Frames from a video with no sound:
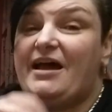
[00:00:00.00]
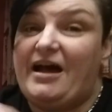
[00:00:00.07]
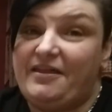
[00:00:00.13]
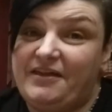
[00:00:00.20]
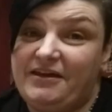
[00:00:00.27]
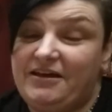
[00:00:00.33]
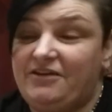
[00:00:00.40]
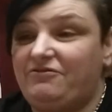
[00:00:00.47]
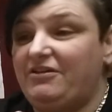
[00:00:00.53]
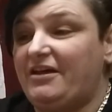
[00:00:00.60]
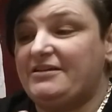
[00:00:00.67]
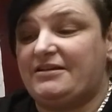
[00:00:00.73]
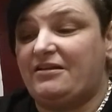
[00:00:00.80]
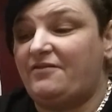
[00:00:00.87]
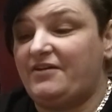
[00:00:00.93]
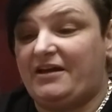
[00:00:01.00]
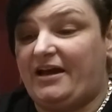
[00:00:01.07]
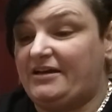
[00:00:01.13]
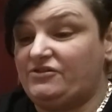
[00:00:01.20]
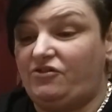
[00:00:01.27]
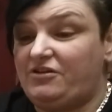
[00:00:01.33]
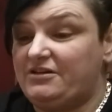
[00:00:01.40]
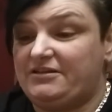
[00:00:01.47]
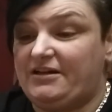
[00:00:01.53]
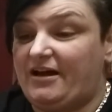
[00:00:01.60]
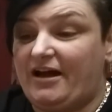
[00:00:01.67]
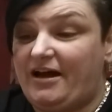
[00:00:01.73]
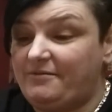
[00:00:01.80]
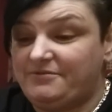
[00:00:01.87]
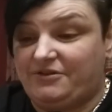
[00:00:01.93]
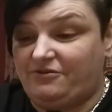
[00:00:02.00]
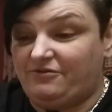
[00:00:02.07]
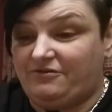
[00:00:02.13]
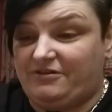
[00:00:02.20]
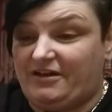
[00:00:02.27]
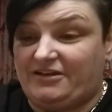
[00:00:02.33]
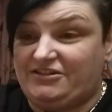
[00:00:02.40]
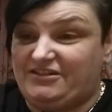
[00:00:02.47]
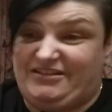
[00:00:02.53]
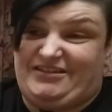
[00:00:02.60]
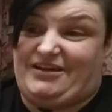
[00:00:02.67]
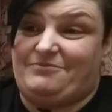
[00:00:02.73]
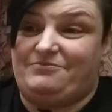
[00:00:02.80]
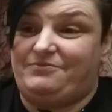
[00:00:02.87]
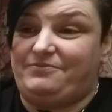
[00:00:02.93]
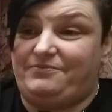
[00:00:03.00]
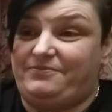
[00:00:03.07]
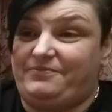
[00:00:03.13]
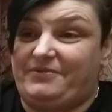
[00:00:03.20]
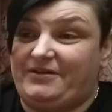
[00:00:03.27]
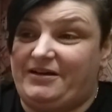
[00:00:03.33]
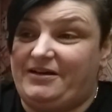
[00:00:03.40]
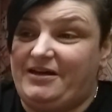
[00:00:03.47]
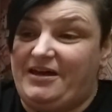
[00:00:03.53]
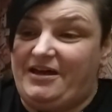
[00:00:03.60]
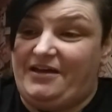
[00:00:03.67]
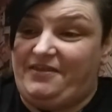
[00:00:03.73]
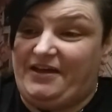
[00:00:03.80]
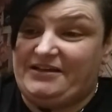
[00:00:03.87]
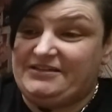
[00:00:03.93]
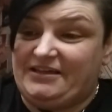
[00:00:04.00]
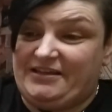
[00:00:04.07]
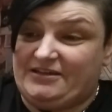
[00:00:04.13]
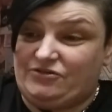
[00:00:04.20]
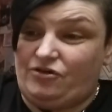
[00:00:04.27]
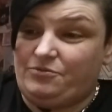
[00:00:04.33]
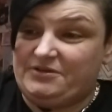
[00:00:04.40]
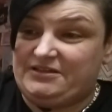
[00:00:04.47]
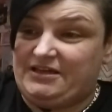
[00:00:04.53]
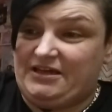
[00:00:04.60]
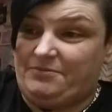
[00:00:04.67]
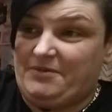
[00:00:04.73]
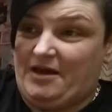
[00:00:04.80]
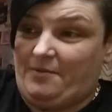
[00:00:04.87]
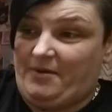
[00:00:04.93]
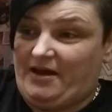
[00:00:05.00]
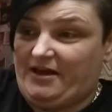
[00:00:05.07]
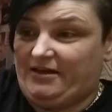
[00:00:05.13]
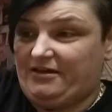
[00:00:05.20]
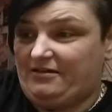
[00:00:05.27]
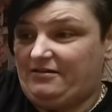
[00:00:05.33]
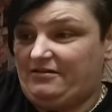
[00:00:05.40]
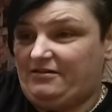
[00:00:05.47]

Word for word: I think you can realise I love it guys, honestly, I absolutely, I just, I'm, things like this always take me aback.